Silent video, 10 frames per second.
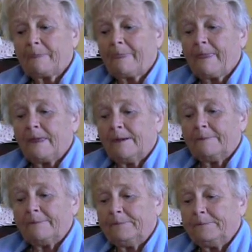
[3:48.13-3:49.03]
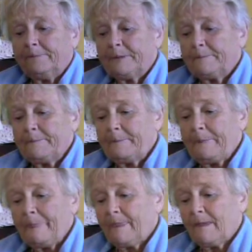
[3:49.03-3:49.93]
So how many
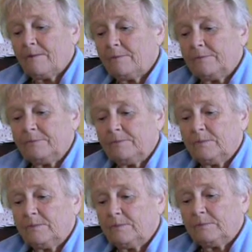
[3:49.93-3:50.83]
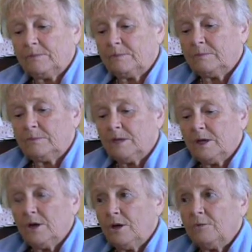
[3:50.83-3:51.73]
years is that total? That's
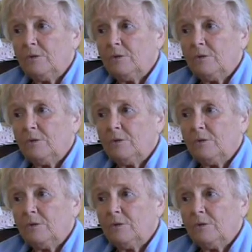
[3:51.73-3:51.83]
1993.